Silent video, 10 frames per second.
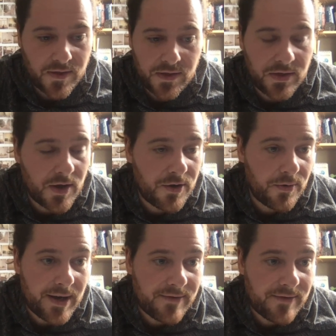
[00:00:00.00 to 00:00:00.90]

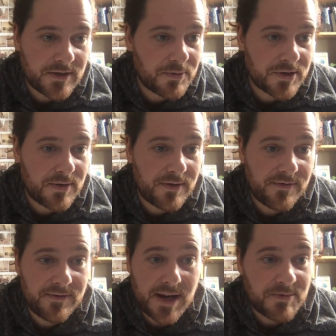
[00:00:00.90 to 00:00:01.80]
no evidence
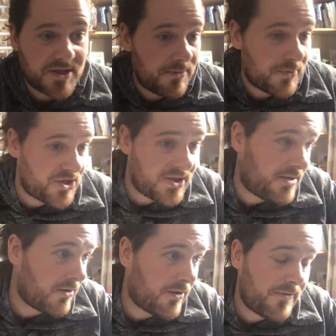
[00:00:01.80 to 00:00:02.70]
whatsoever of leprosy, which
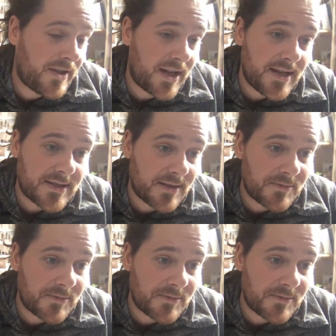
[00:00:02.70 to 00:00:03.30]
is often the case.